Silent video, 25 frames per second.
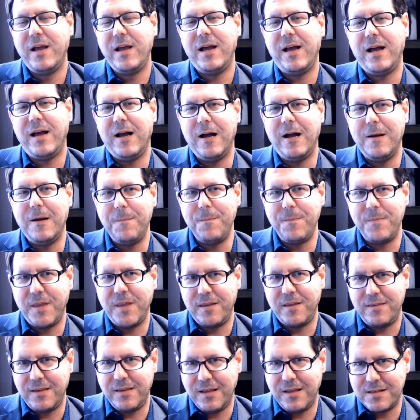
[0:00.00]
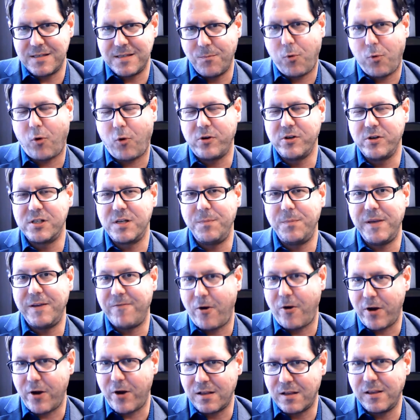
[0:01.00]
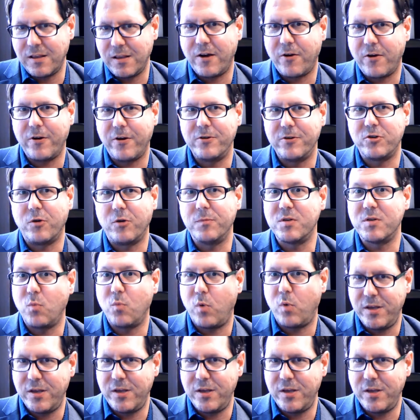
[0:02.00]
That it's important to be very clear in terms of what